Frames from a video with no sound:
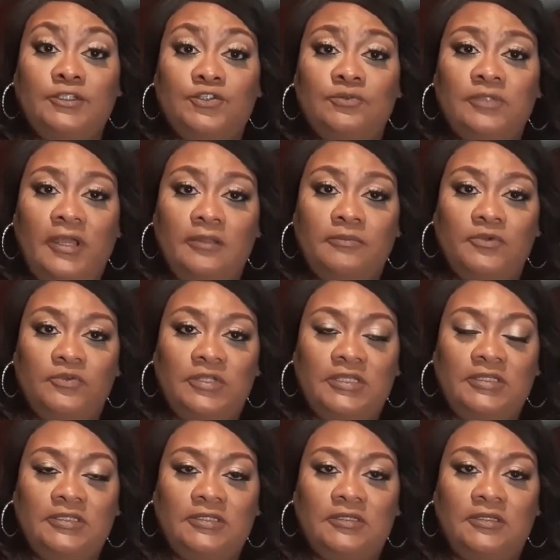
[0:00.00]
do like
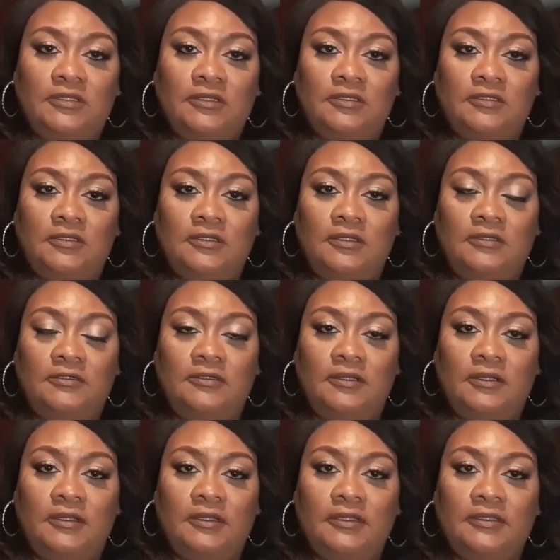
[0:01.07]
Monique.
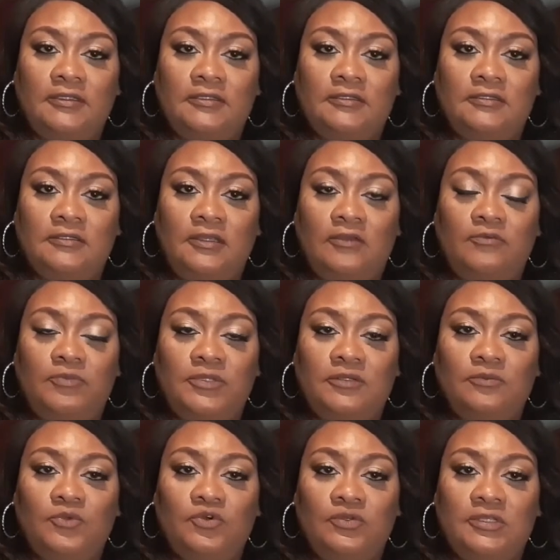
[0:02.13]
I have
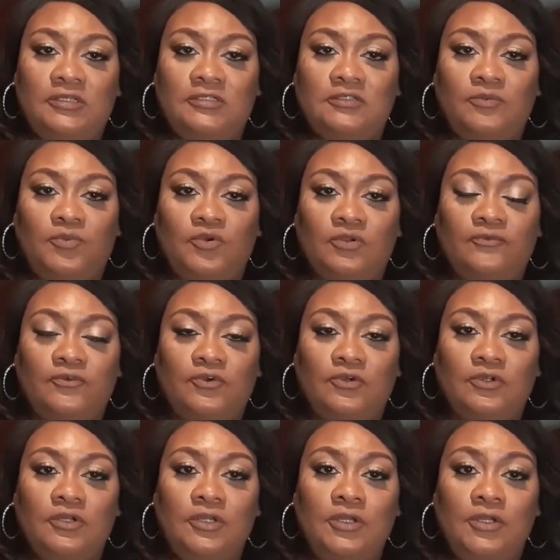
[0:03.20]
been a Monique supporter
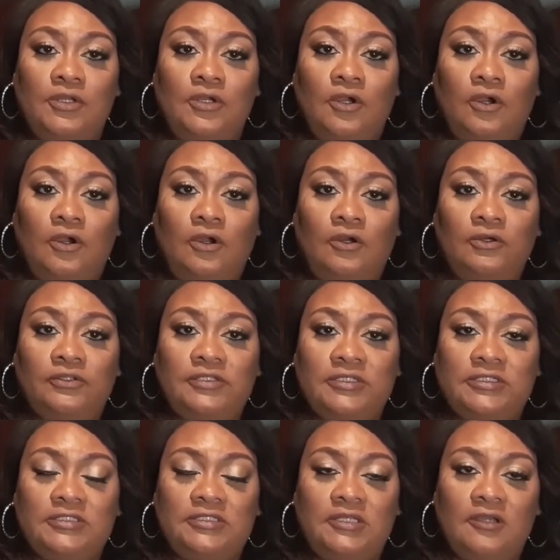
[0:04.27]
for all
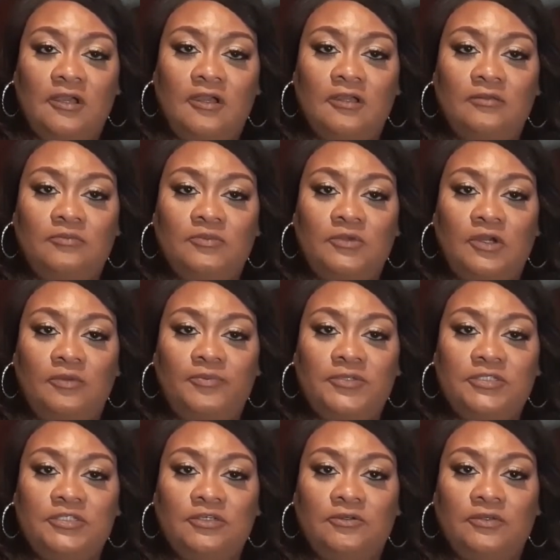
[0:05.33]
this time up
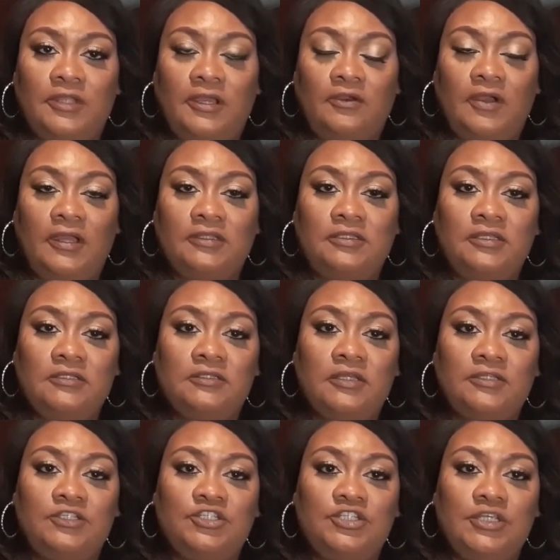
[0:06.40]
until now. I think
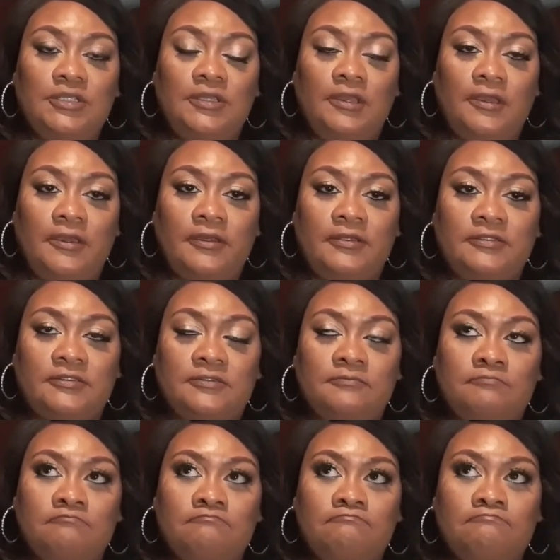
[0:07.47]
that she has
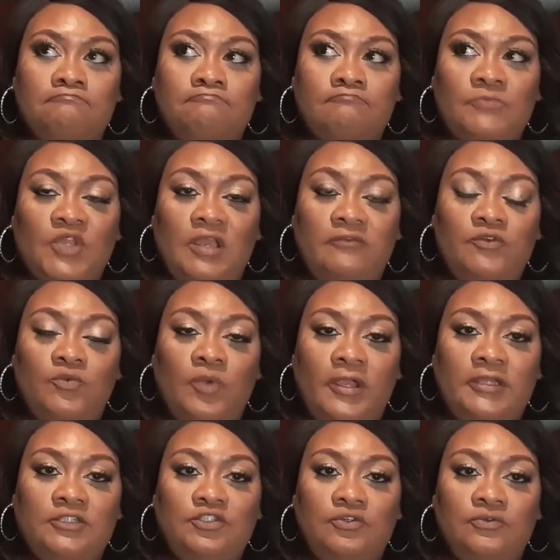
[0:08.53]
every
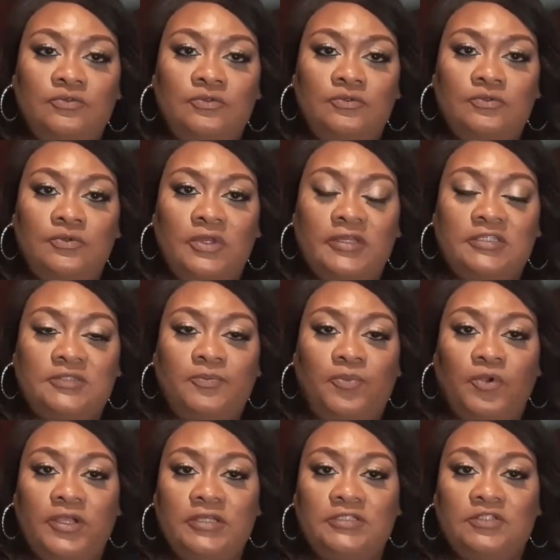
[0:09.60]
right to
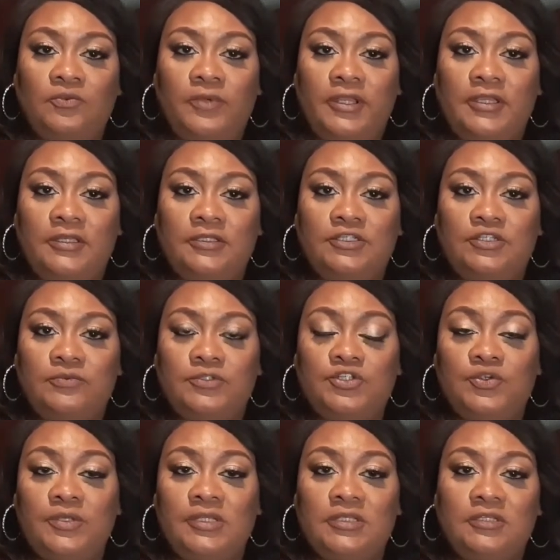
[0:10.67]
express the way she was
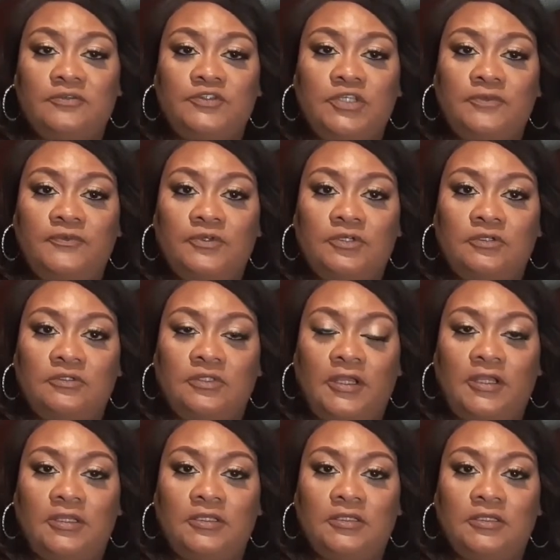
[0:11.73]
treated if she felt
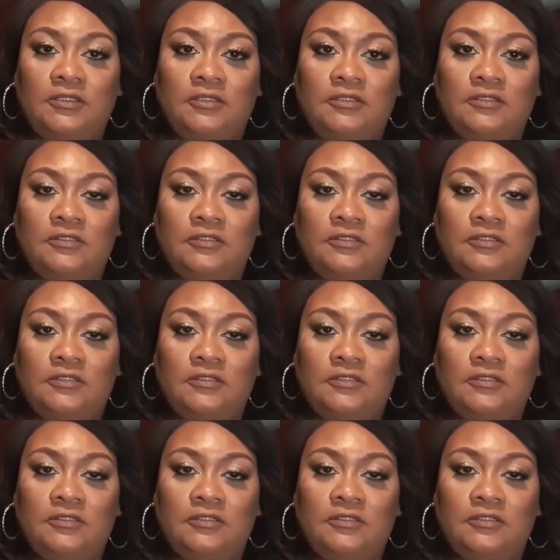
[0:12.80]
like